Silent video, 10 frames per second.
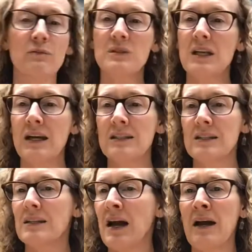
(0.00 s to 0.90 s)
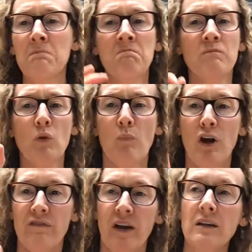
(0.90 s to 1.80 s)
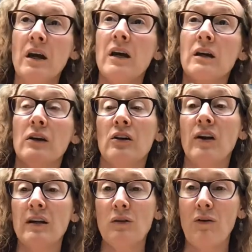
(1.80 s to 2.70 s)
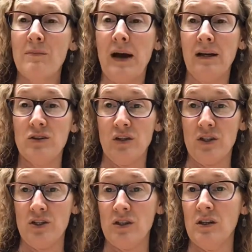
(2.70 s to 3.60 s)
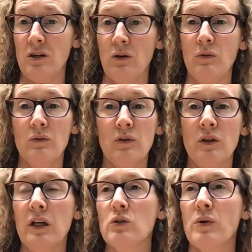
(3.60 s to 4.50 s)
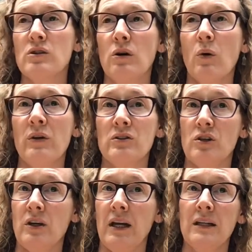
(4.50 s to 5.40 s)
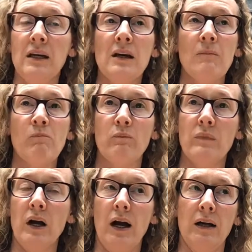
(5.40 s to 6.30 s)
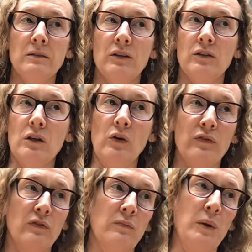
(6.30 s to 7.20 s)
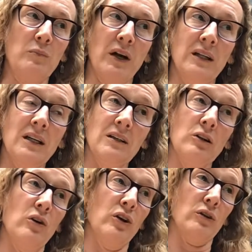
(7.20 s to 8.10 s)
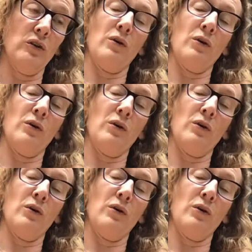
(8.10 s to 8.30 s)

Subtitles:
from side to side, perfect. Great lower back stretches. Twists are always great. If you've been pregnant, your